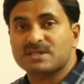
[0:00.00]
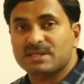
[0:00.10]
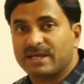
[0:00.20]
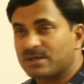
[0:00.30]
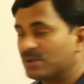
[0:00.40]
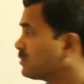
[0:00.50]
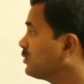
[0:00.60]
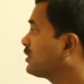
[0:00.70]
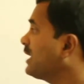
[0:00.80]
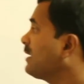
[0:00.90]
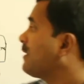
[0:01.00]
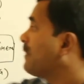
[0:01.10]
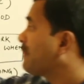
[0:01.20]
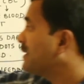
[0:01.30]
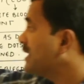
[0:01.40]
disc-like. Okay,
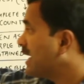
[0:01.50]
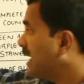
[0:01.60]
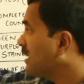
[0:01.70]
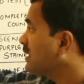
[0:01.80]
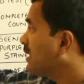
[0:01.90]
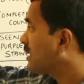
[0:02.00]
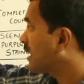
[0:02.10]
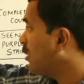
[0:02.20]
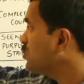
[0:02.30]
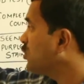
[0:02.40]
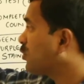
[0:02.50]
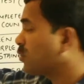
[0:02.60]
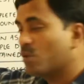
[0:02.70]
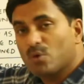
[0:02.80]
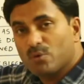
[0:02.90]
they are round
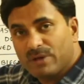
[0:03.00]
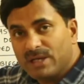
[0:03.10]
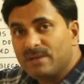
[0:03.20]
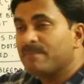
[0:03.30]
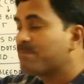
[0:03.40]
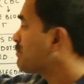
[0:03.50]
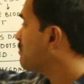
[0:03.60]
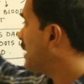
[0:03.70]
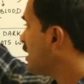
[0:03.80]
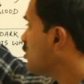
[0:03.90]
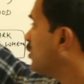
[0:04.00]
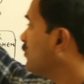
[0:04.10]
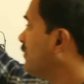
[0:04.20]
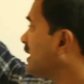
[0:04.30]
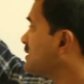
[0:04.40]
or oval,
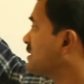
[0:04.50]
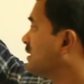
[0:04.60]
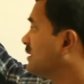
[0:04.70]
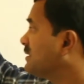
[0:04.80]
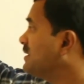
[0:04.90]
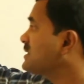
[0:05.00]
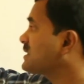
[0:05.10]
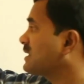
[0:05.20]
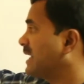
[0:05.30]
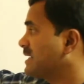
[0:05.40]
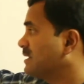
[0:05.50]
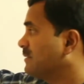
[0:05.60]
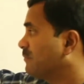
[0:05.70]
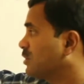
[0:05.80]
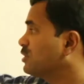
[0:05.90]
biconvex disc-like.
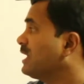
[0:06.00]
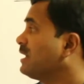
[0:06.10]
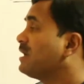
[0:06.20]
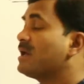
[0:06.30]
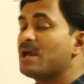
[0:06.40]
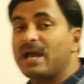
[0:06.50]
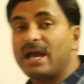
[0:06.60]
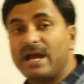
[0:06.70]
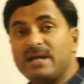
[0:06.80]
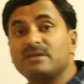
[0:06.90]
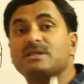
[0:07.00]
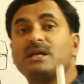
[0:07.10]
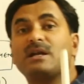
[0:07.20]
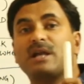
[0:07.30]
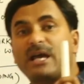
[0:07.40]
Okay, and
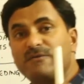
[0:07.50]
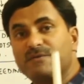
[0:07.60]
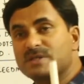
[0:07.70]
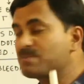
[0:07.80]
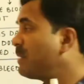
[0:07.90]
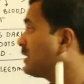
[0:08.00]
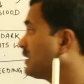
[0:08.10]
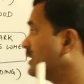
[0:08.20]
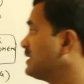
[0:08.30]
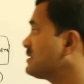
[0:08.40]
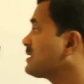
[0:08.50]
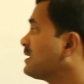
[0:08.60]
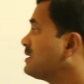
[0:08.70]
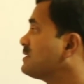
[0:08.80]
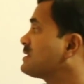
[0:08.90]
their lifespan
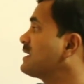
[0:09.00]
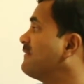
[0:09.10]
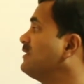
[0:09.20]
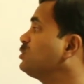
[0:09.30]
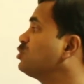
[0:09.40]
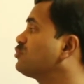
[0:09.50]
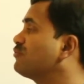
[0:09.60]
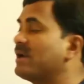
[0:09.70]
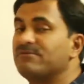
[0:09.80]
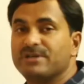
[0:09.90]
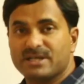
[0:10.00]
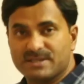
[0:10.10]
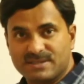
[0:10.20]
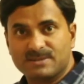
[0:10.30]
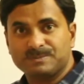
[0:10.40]
is 7 to 12
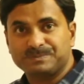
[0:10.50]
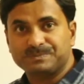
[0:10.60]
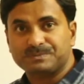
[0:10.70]
days.